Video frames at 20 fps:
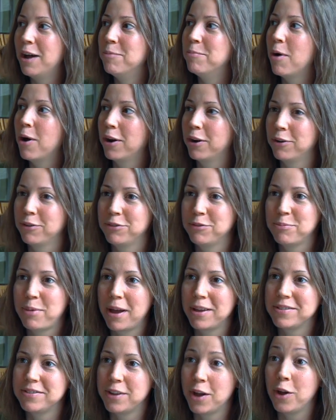Markers and
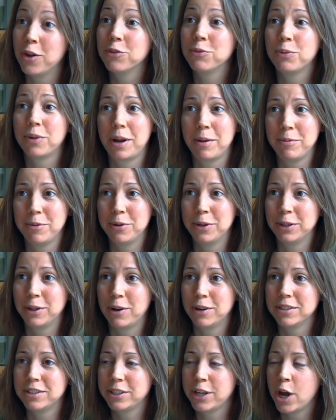pastels when I'm doing
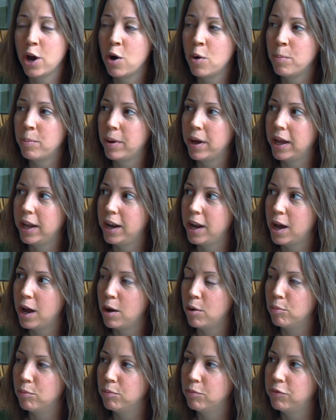large scale, but
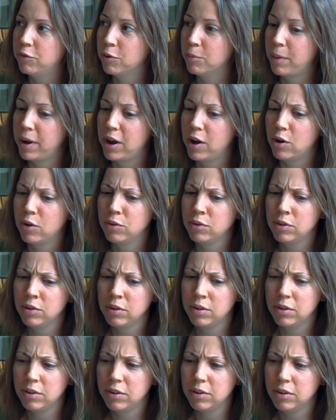for my own,
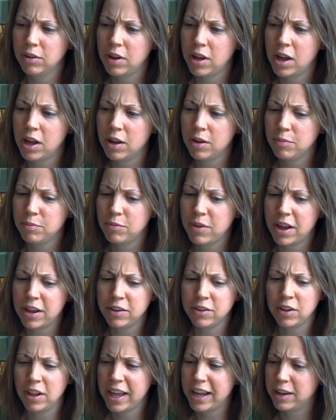
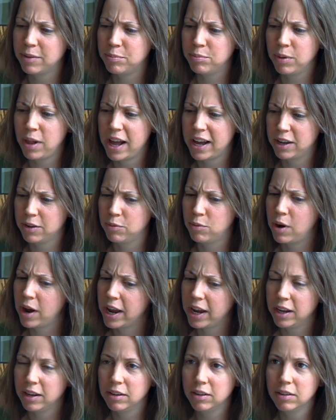like black and
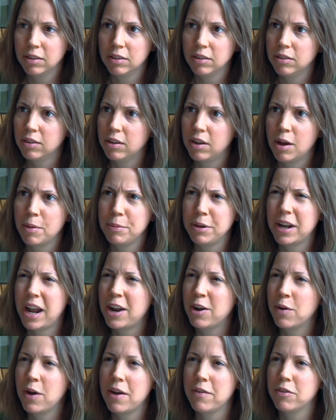white, I
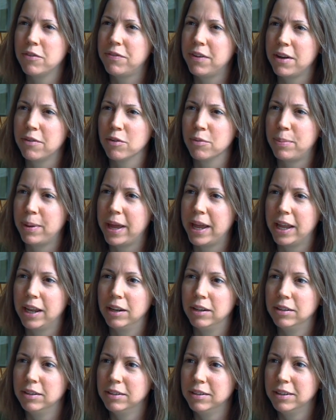don't have a favorite
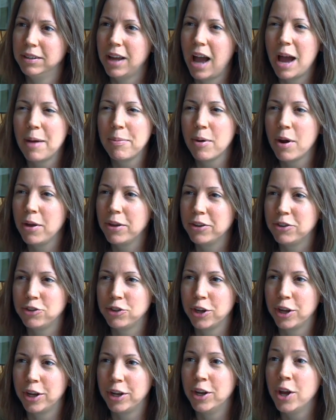pen. I probably
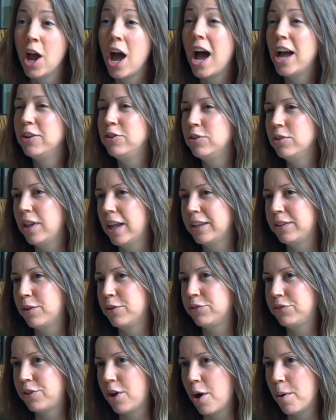should. I do like
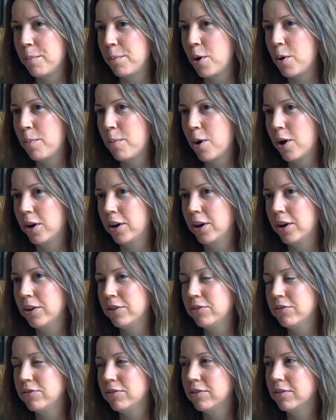those Tombow
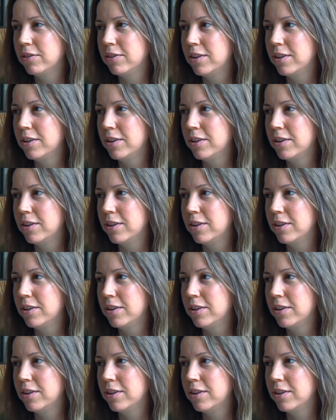markers.